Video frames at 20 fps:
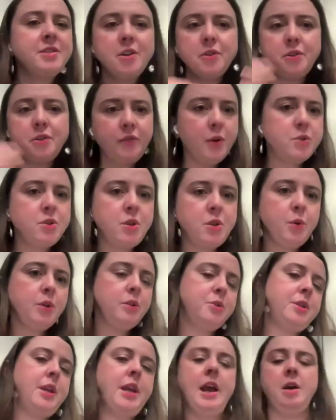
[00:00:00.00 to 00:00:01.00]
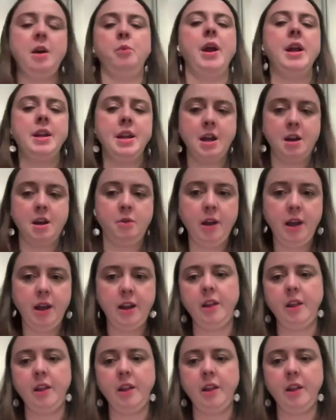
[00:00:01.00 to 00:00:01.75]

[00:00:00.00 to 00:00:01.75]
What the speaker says: Because they're the folks who are losing out right now.